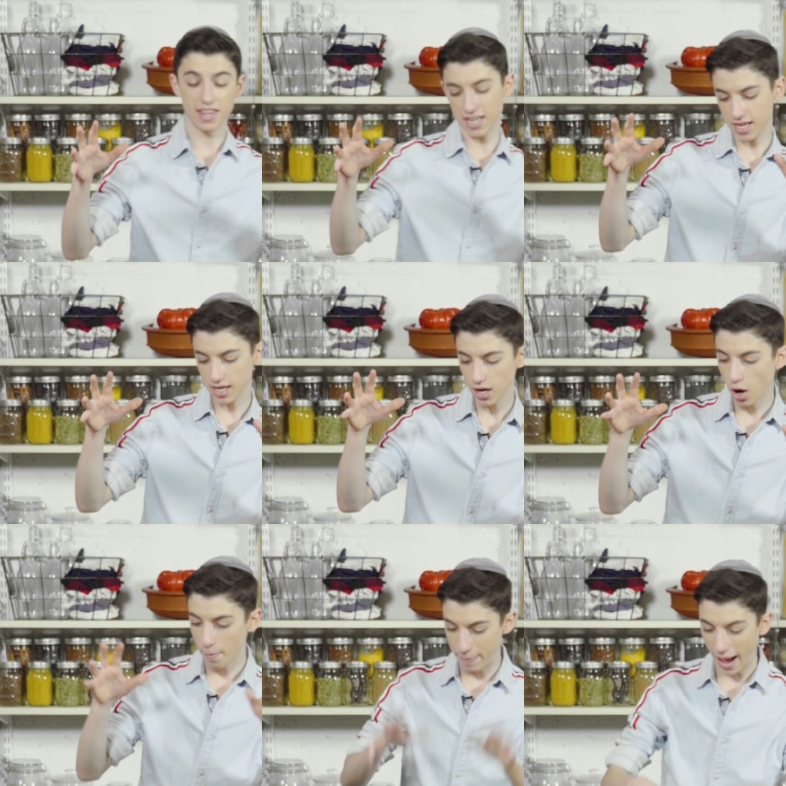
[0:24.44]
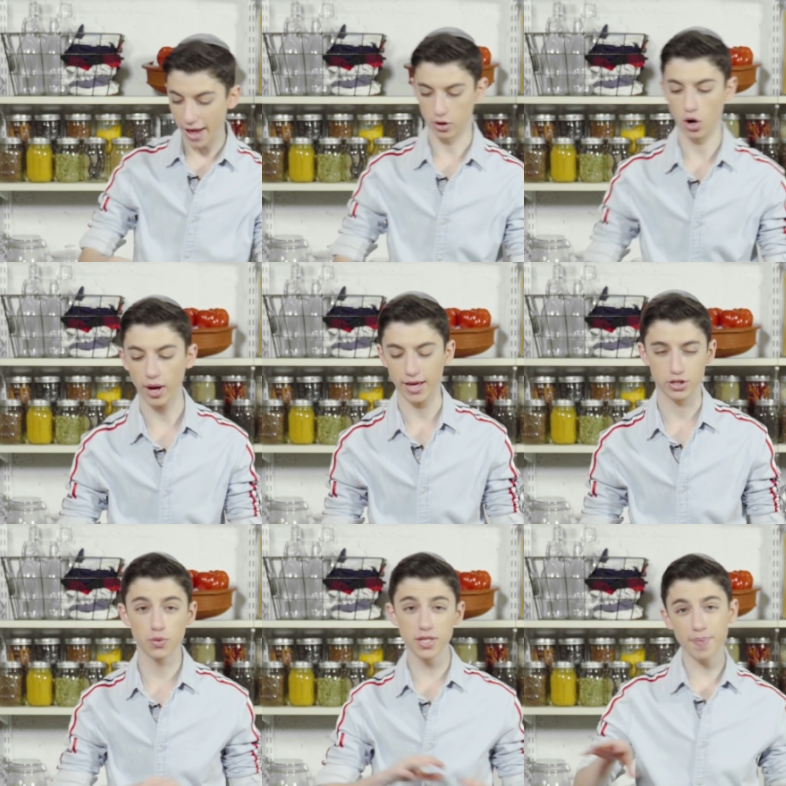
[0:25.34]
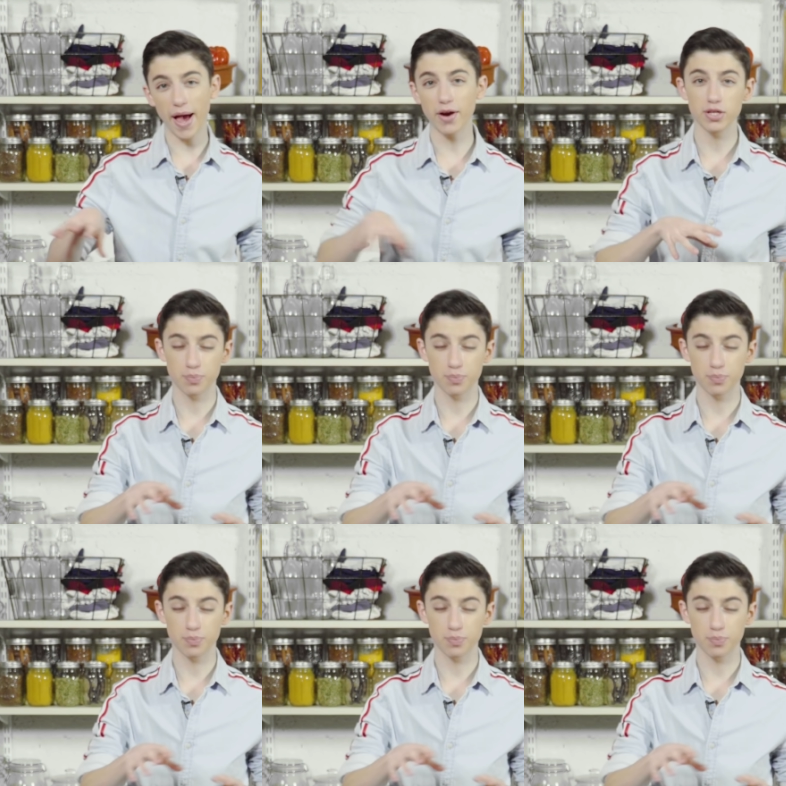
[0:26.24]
the batter. Okay, so this batter